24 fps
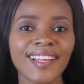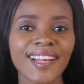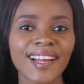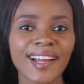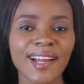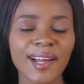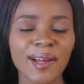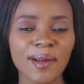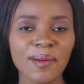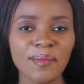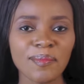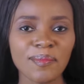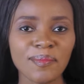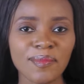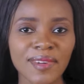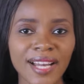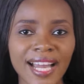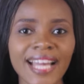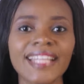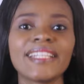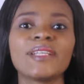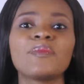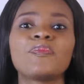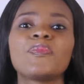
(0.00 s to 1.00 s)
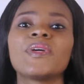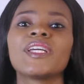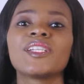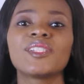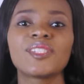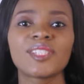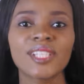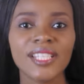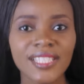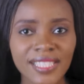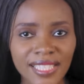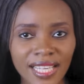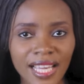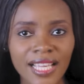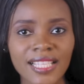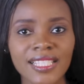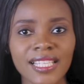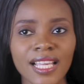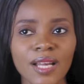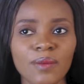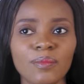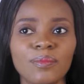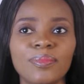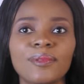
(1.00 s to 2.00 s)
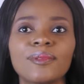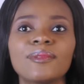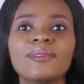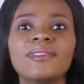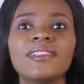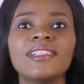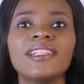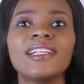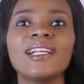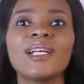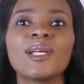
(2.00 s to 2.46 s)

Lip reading: and a patient example.